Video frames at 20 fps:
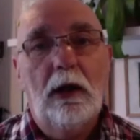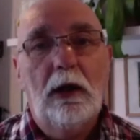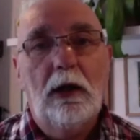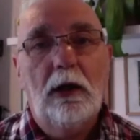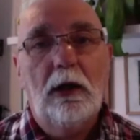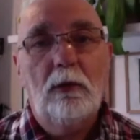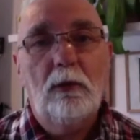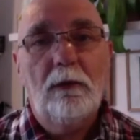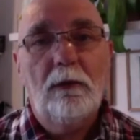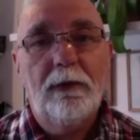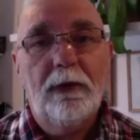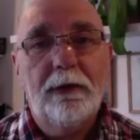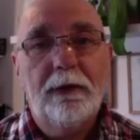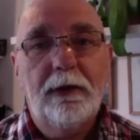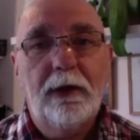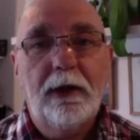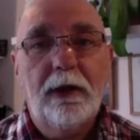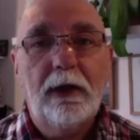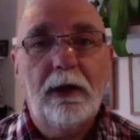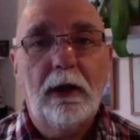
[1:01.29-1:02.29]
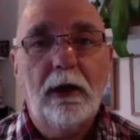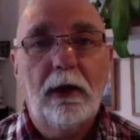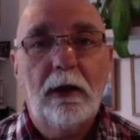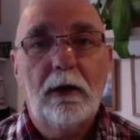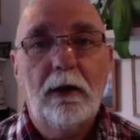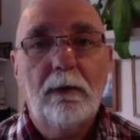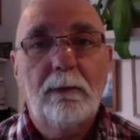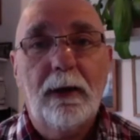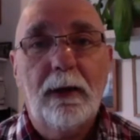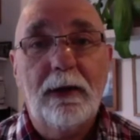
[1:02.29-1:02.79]
within
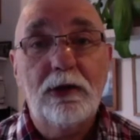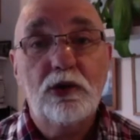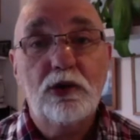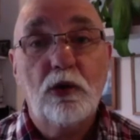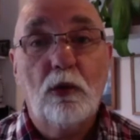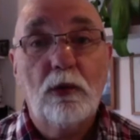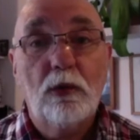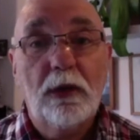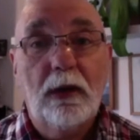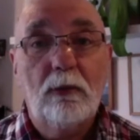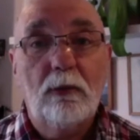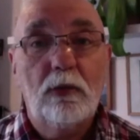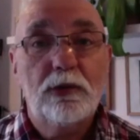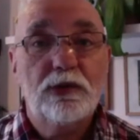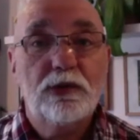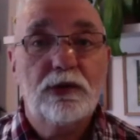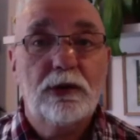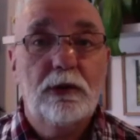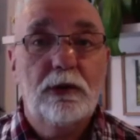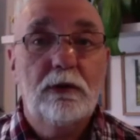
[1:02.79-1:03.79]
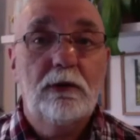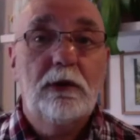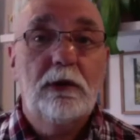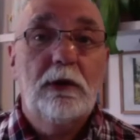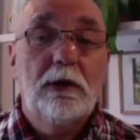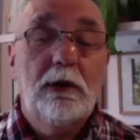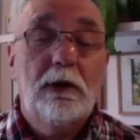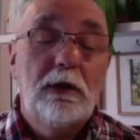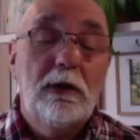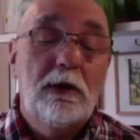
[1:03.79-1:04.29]
the Pain Toolkit was to
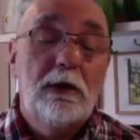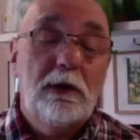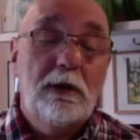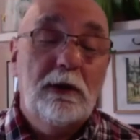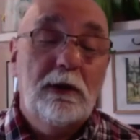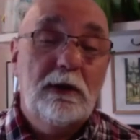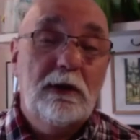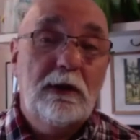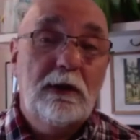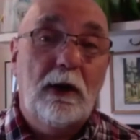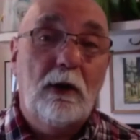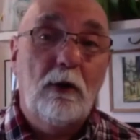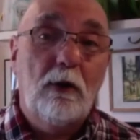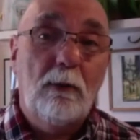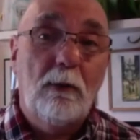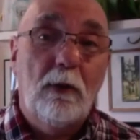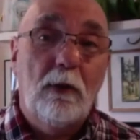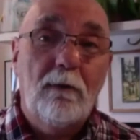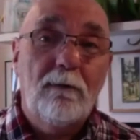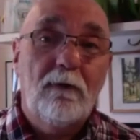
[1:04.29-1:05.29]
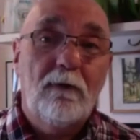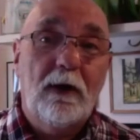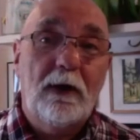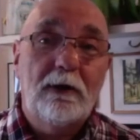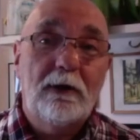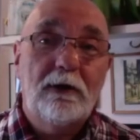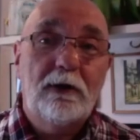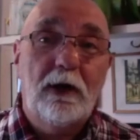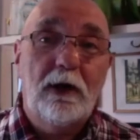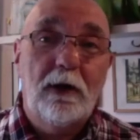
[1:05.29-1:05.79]
get on with my
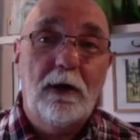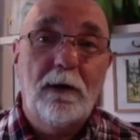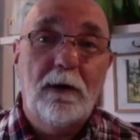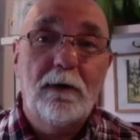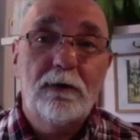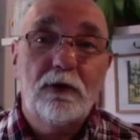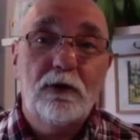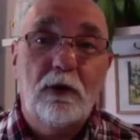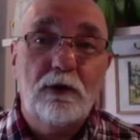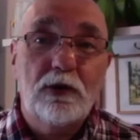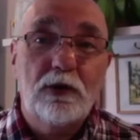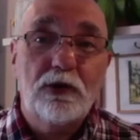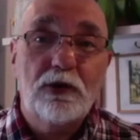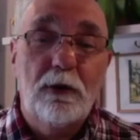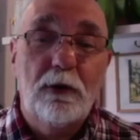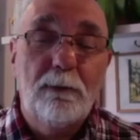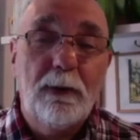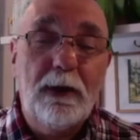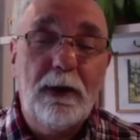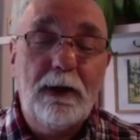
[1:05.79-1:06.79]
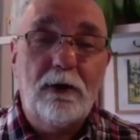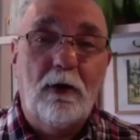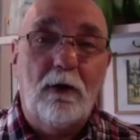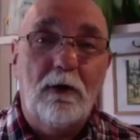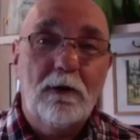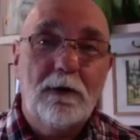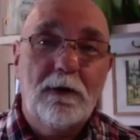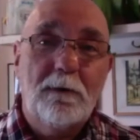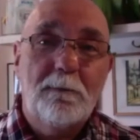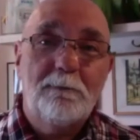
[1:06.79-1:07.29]
friend, Dr Sue Peacock,
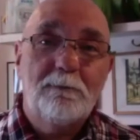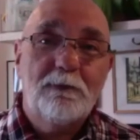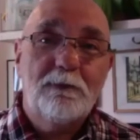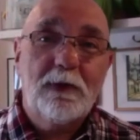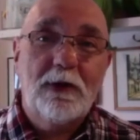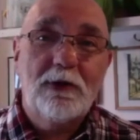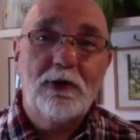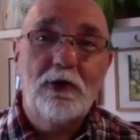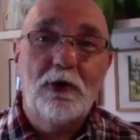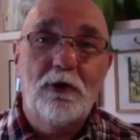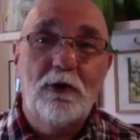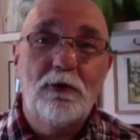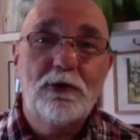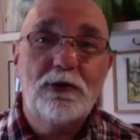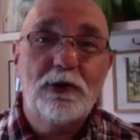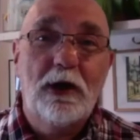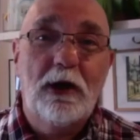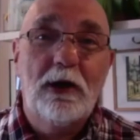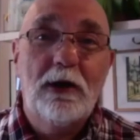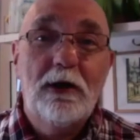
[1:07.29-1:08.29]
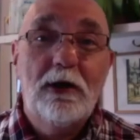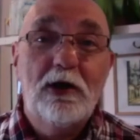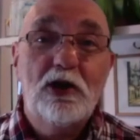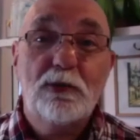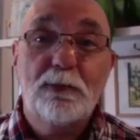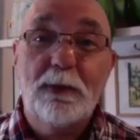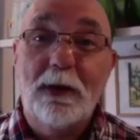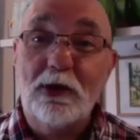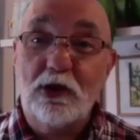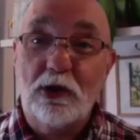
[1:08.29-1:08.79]
who
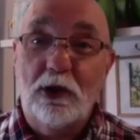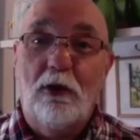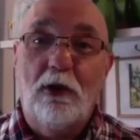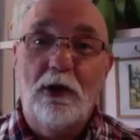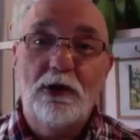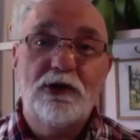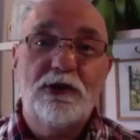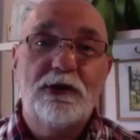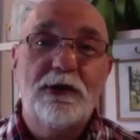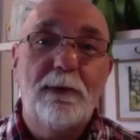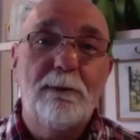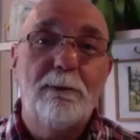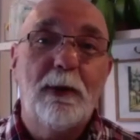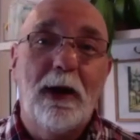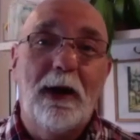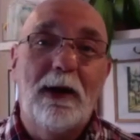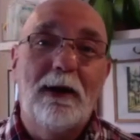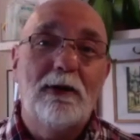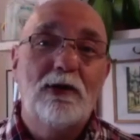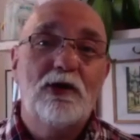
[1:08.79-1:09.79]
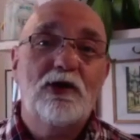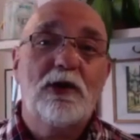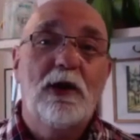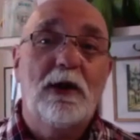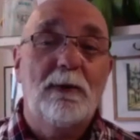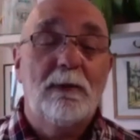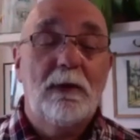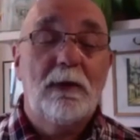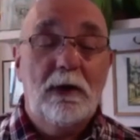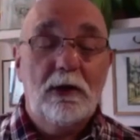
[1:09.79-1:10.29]
specialises in pain and
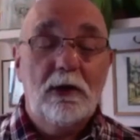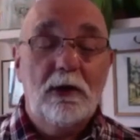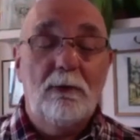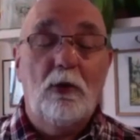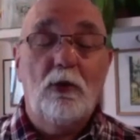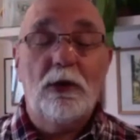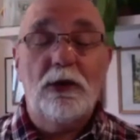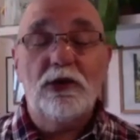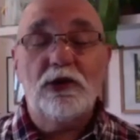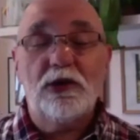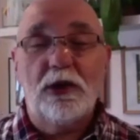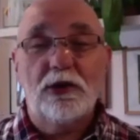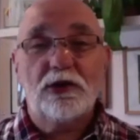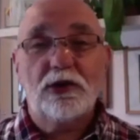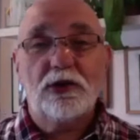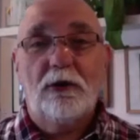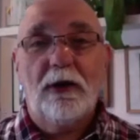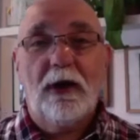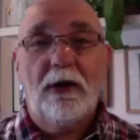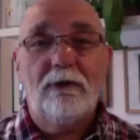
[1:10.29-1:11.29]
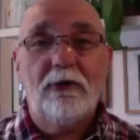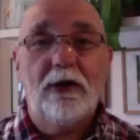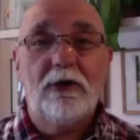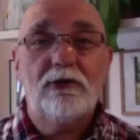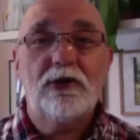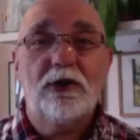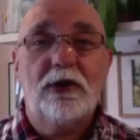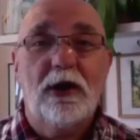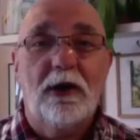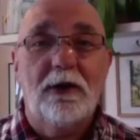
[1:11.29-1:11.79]
sleep. Good morning to you, Sue. How are you
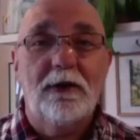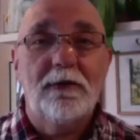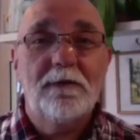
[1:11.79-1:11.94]
today?